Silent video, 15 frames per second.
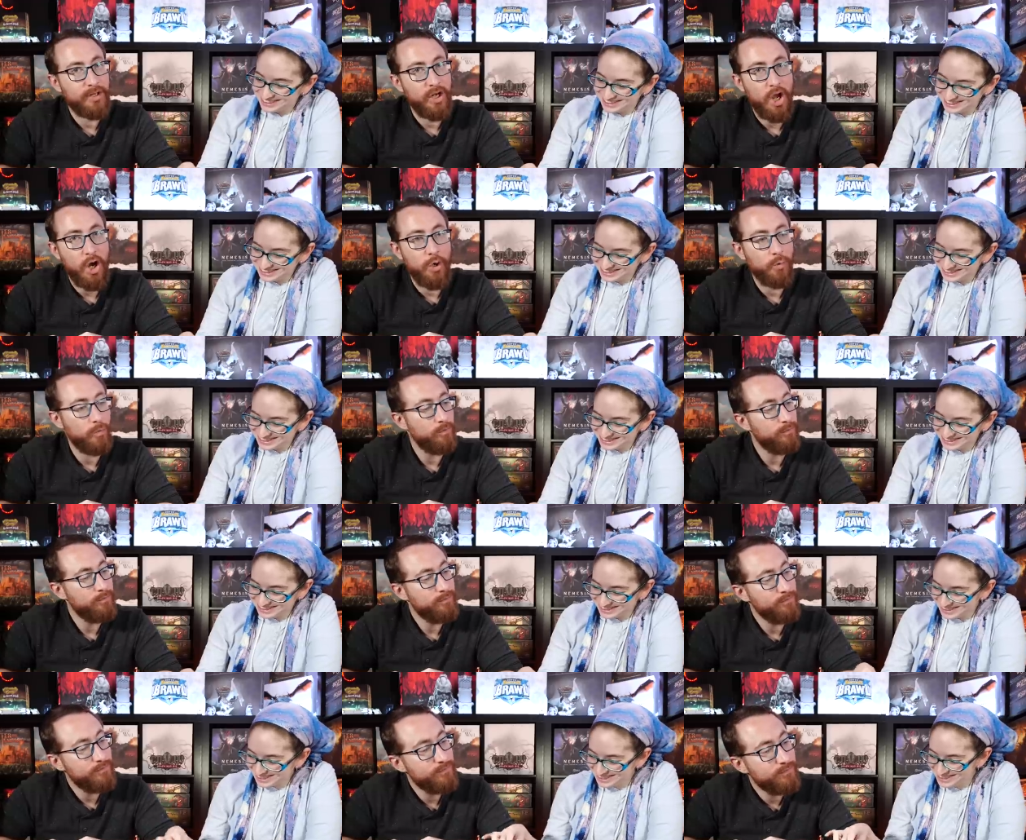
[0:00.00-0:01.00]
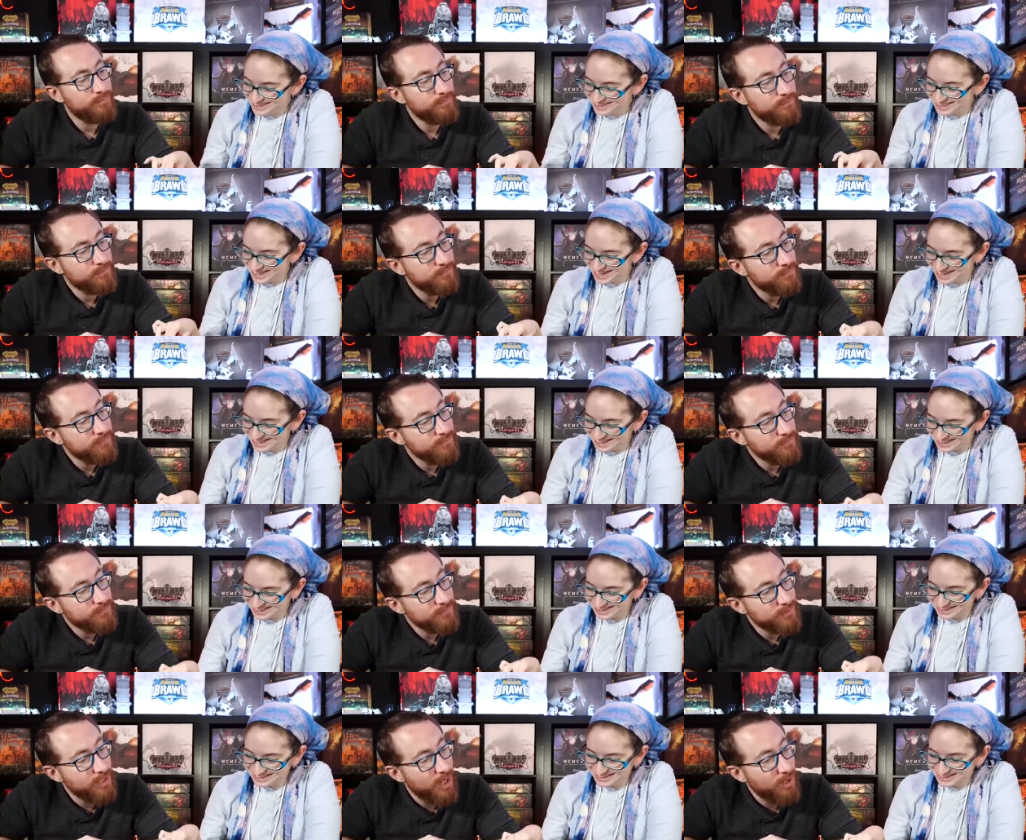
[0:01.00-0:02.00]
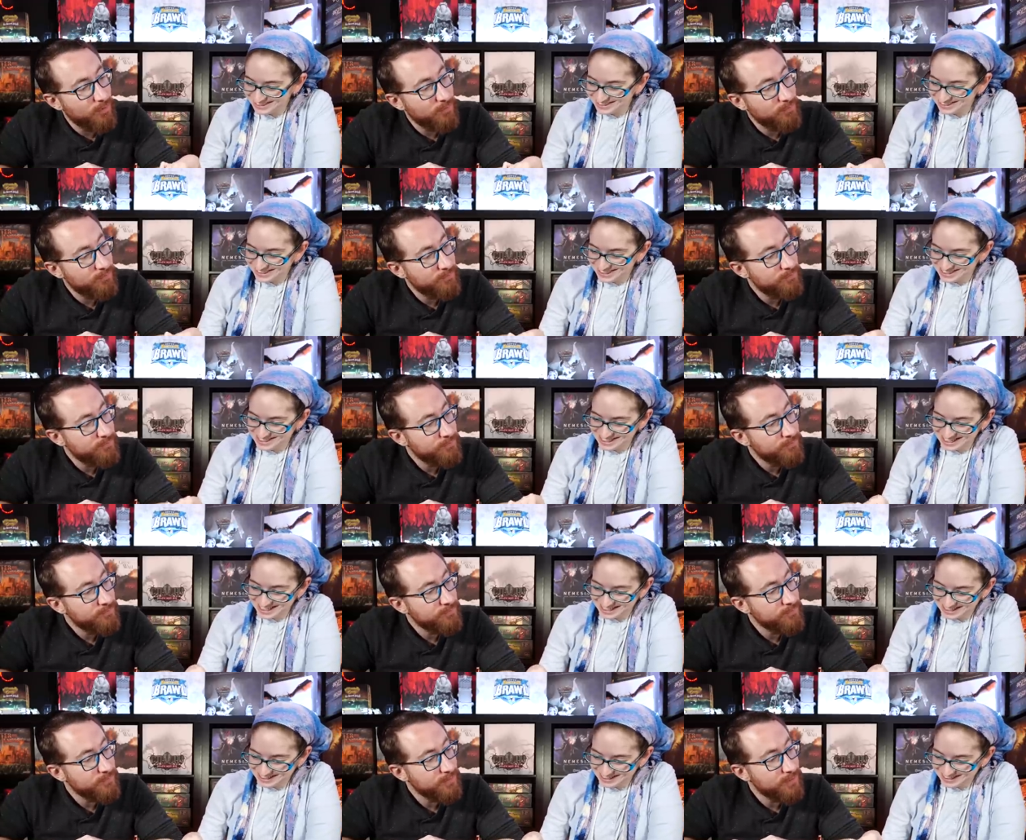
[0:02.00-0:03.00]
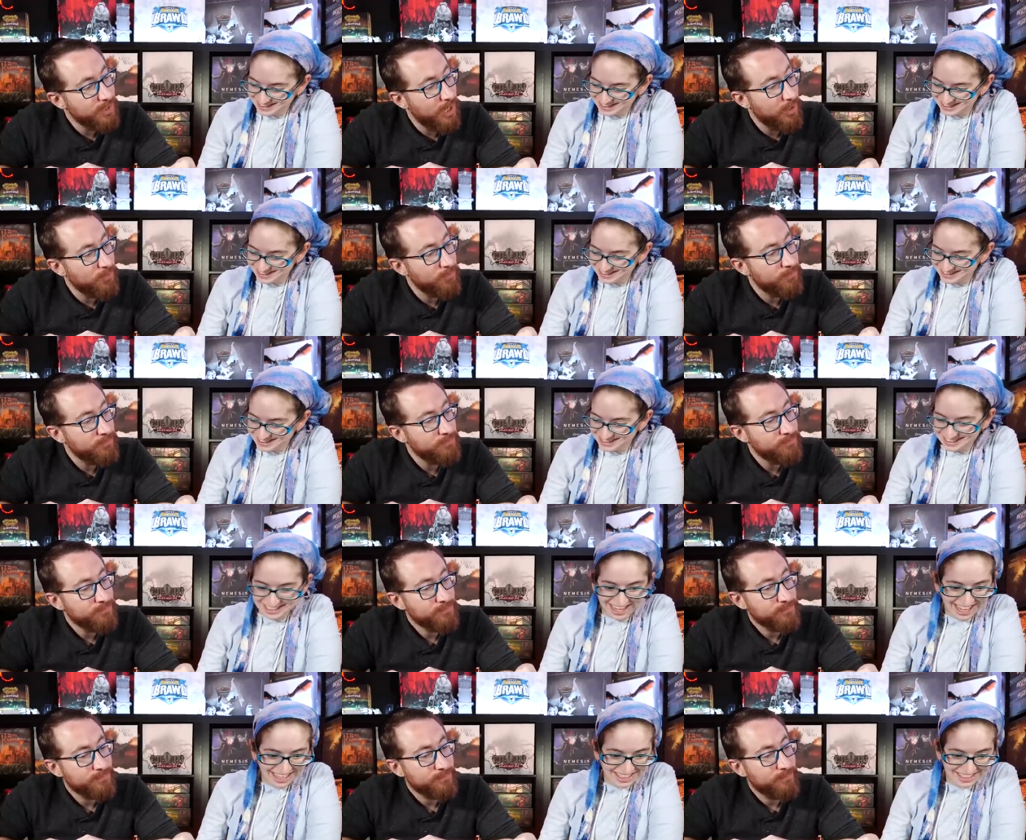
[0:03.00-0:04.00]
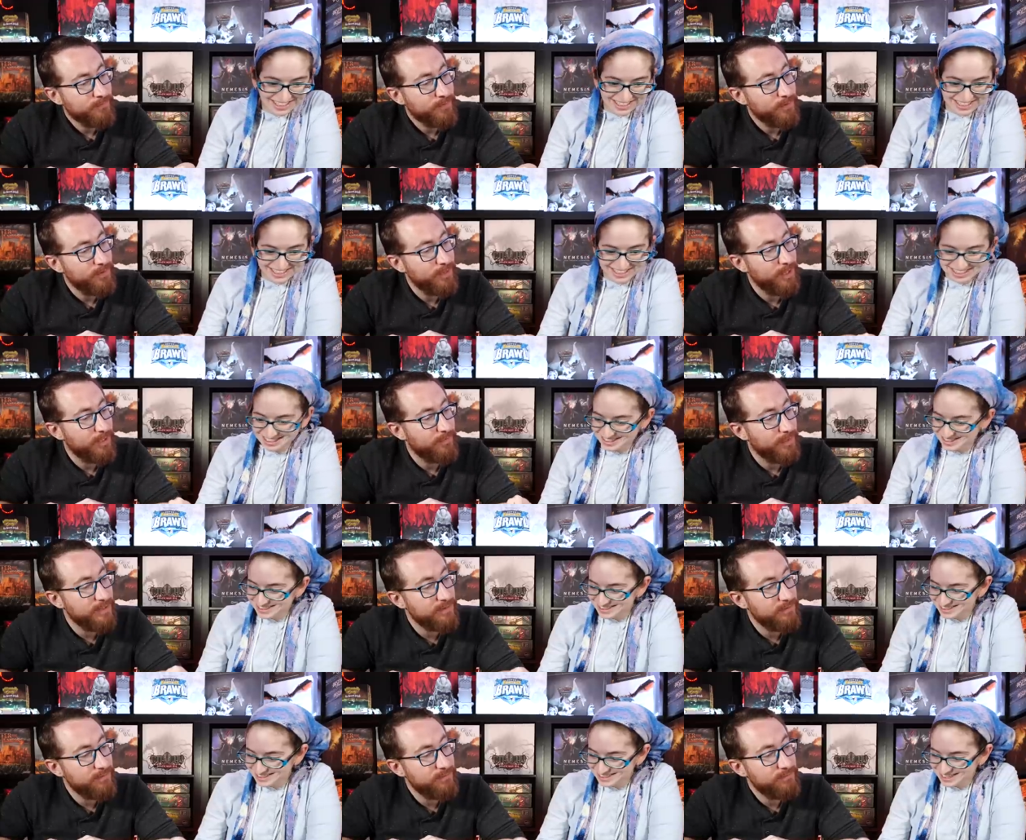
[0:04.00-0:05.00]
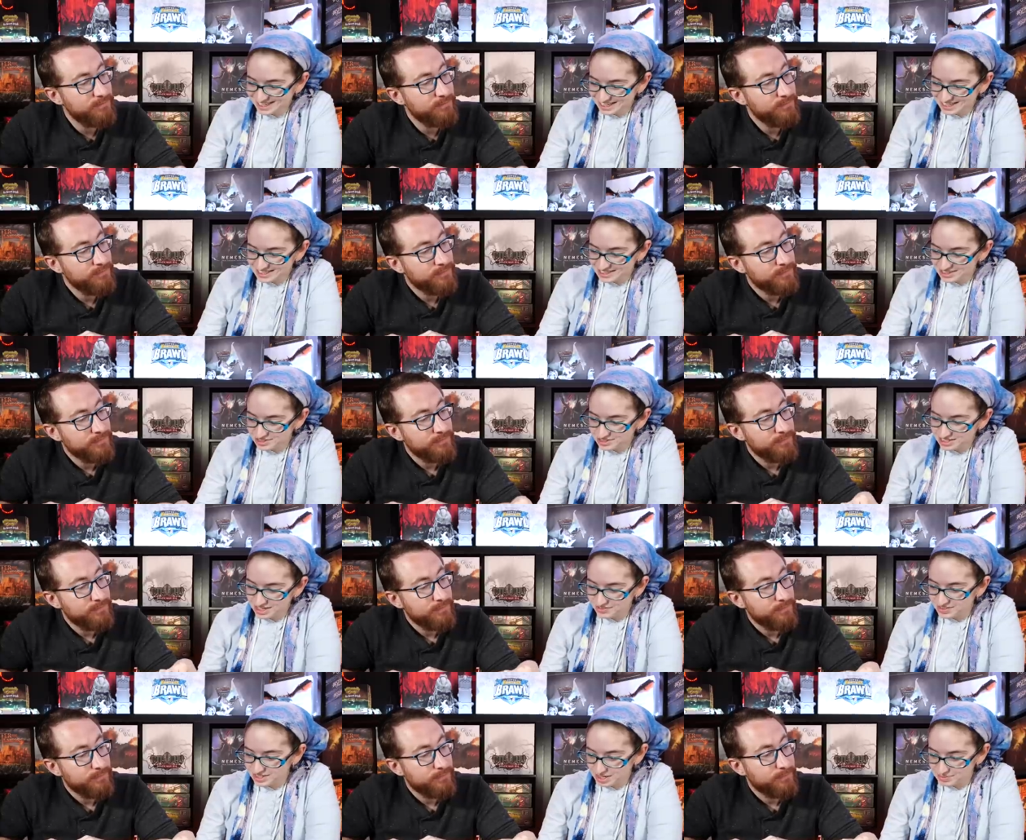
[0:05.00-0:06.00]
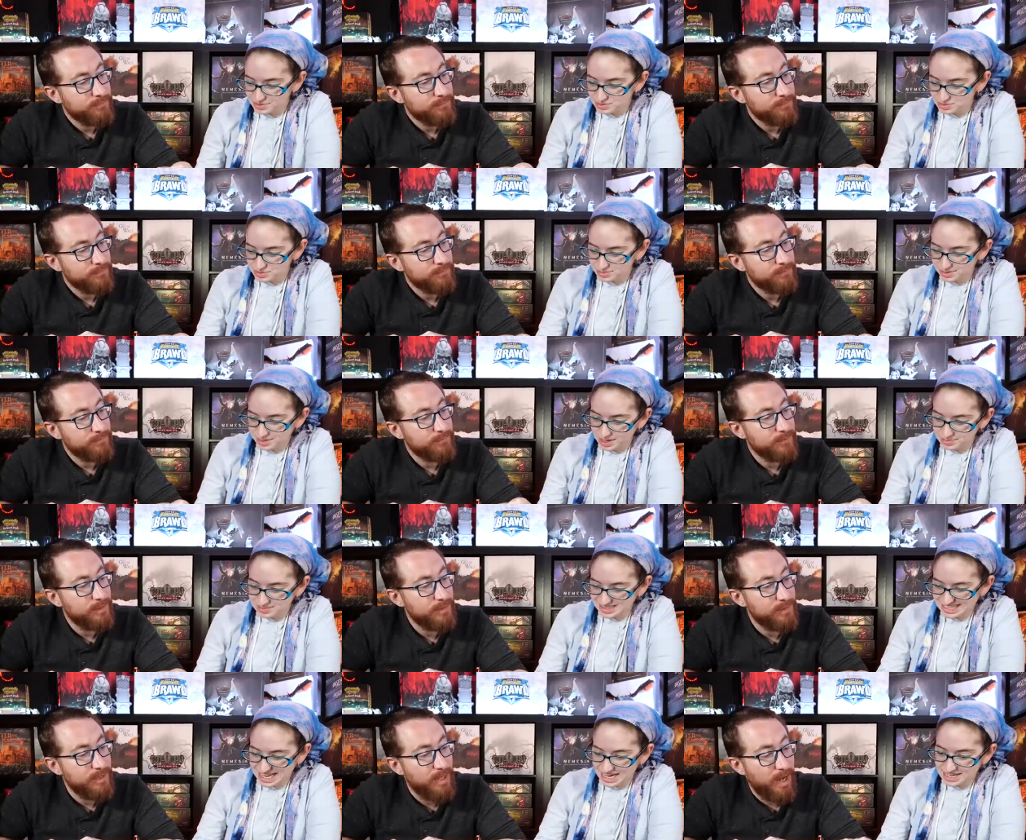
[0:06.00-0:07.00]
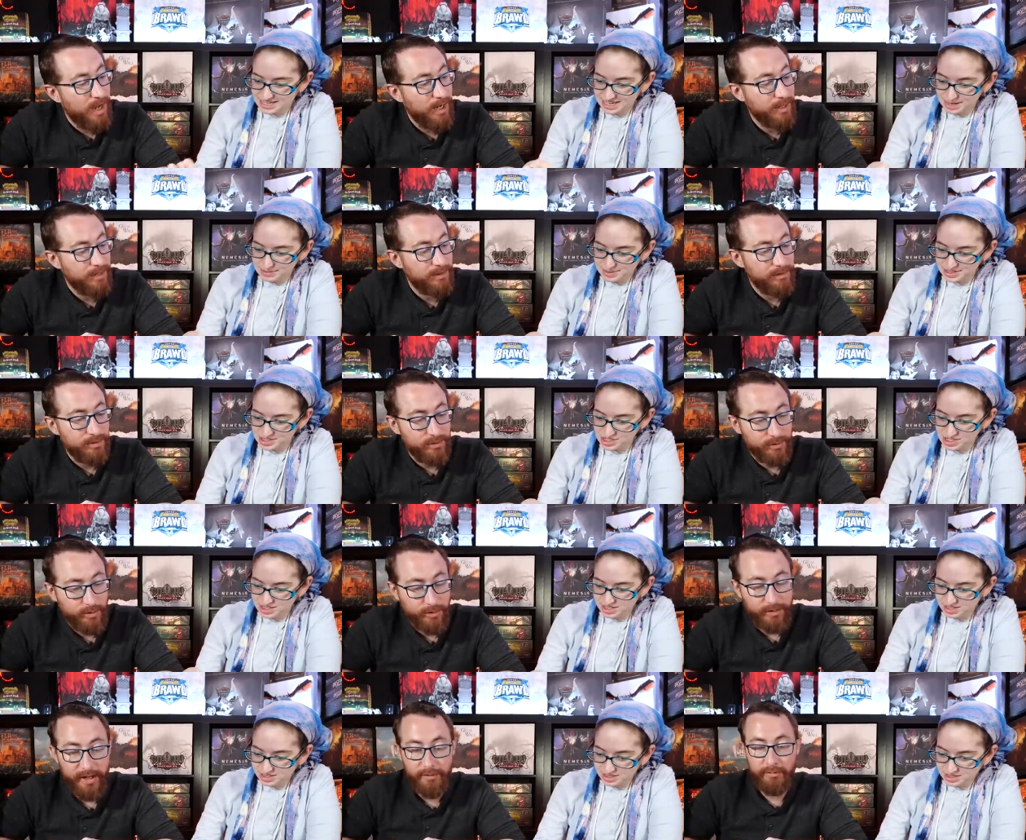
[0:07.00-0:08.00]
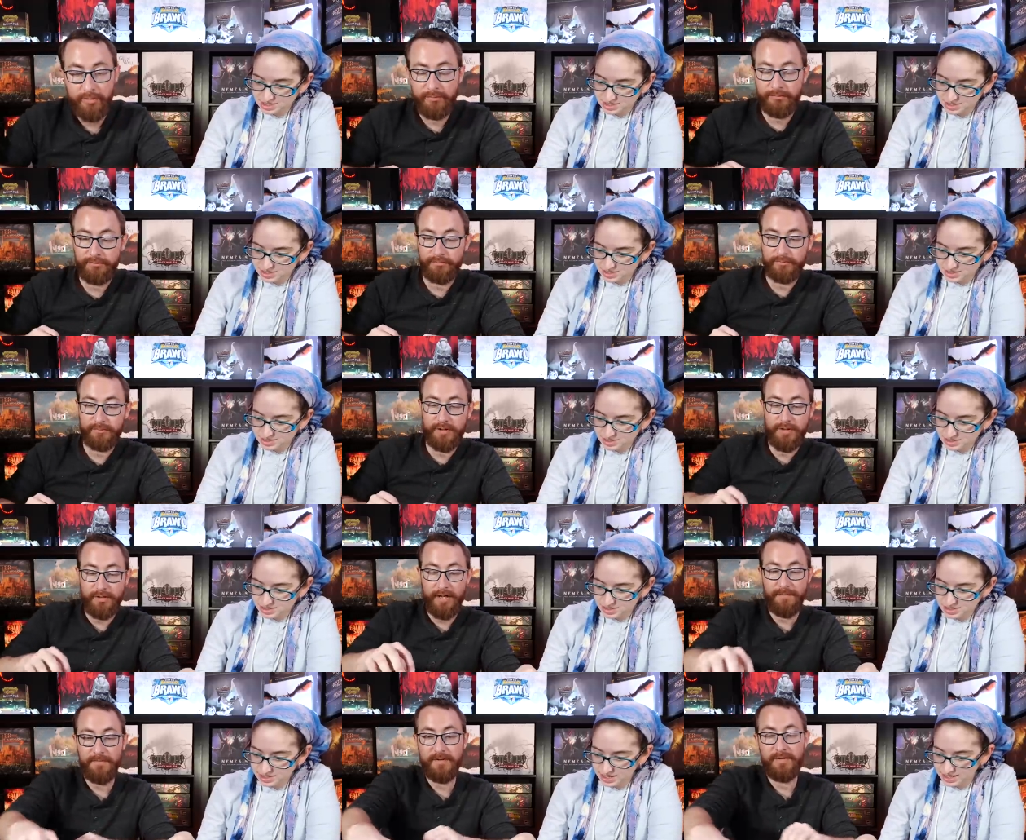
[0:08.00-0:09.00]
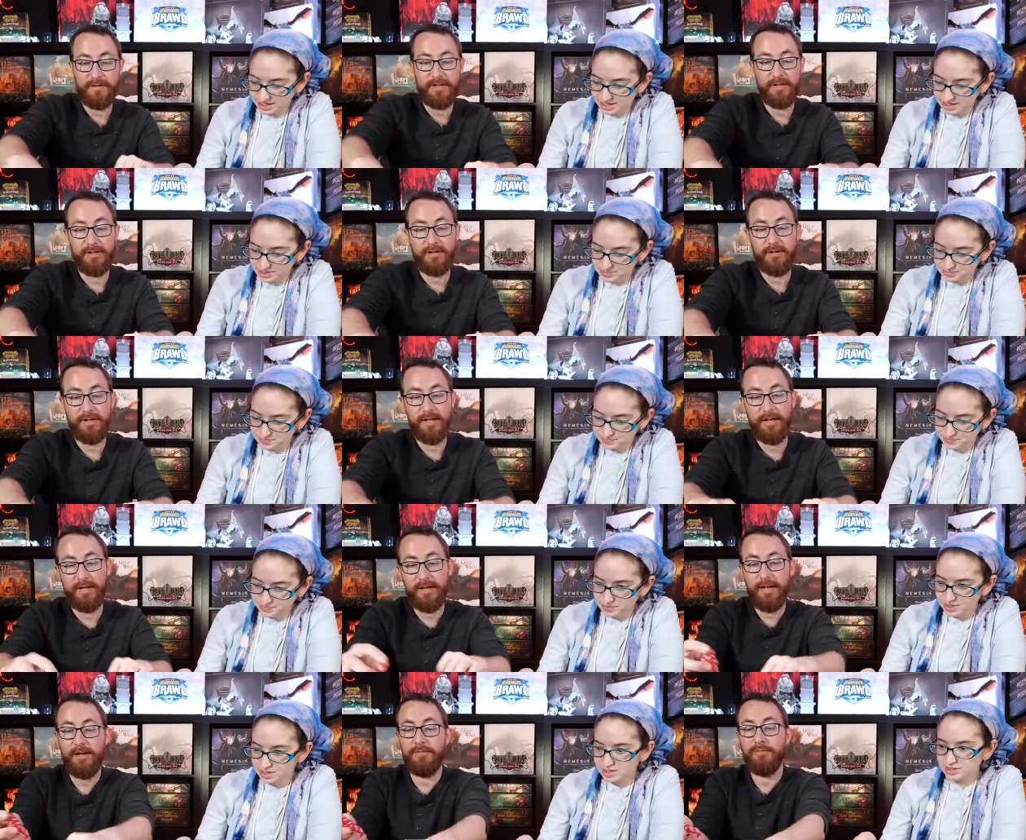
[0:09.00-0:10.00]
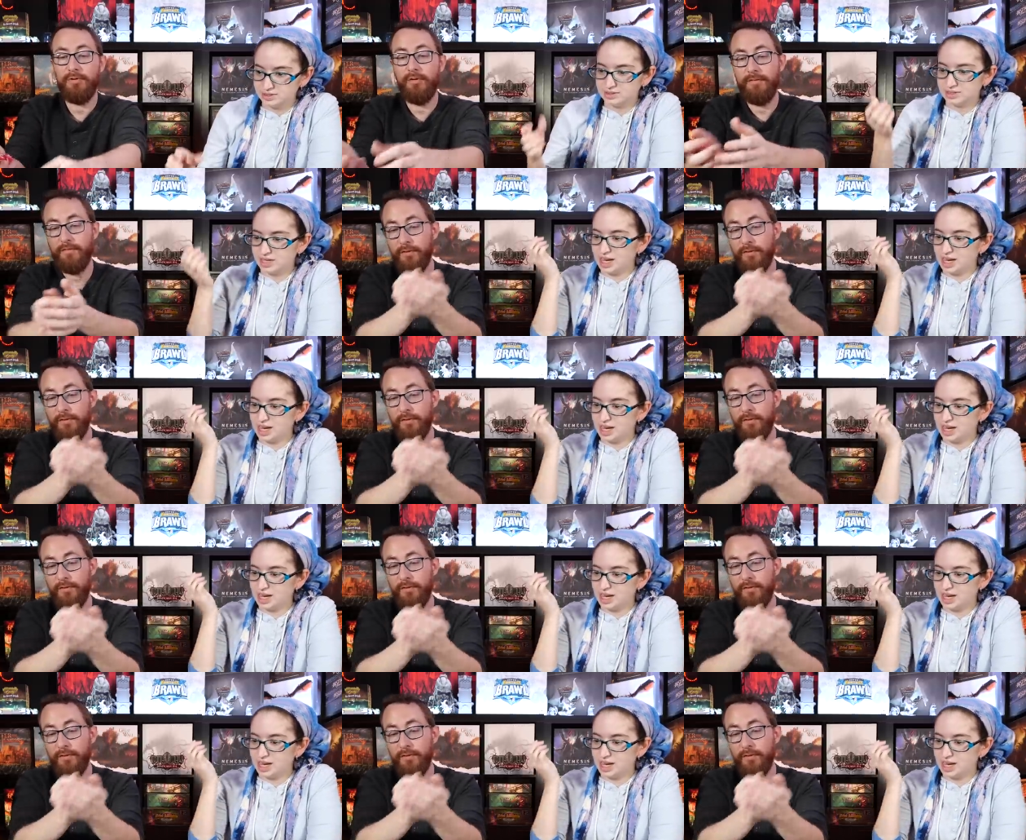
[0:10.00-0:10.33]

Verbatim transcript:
Speaker 1: No. You did. No. I did. No. Yes.
Speaker 2: You get evasive.
Speaker 1: And you seven damage, which becomes nine, nine. damage. You're
Speaker 2: the one with that roll. Okay. Yeah, so am. I'm gonna go ahead and roll